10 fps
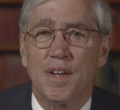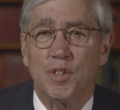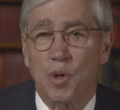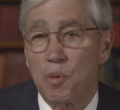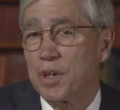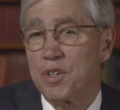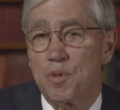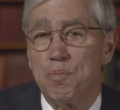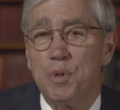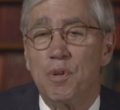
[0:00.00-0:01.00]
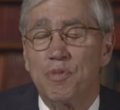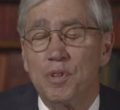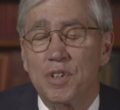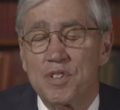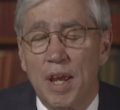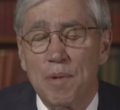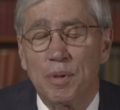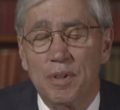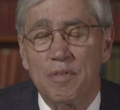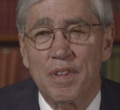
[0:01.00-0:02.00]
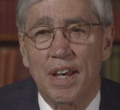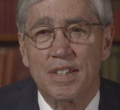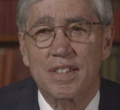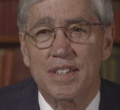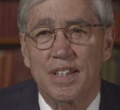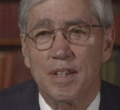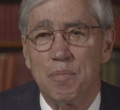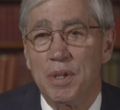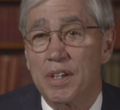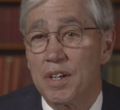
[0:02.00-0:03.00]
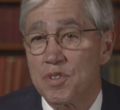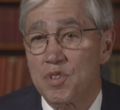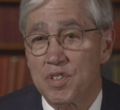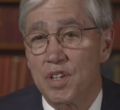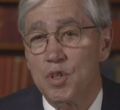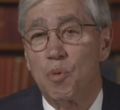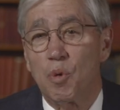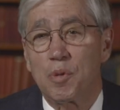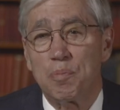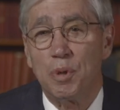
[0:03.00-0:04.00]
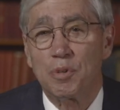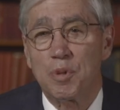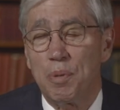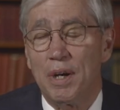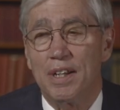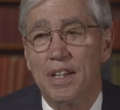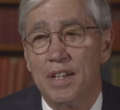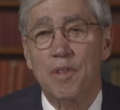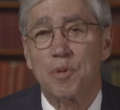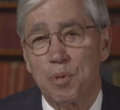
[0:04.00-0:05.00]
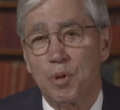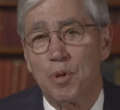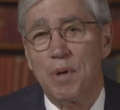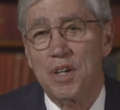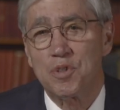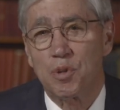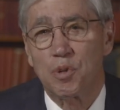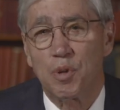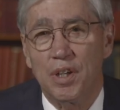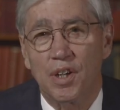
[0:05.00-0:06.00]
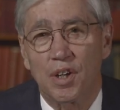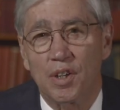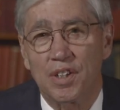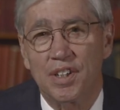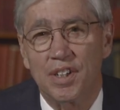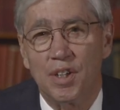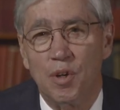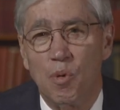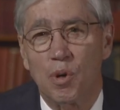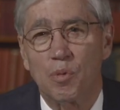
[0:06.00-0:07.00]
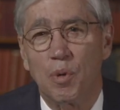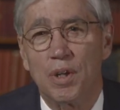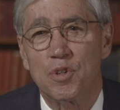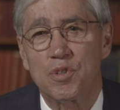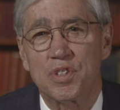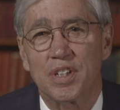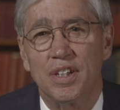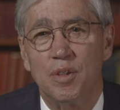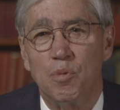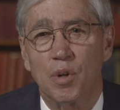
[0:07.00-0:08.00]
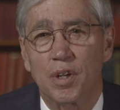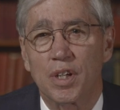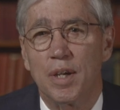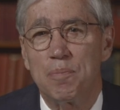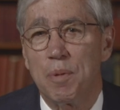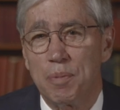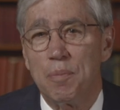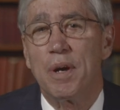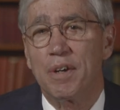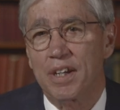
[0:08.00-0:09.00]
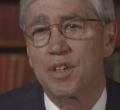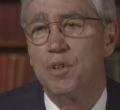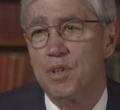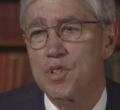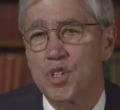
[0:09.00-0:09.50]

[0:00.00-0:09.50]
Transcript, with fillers: Your work is a beautiful example of that uh, because uh, your work built upon another Perlmeister Greengard uh, Award winner's uh, work, uh, Pippa Merrick, who had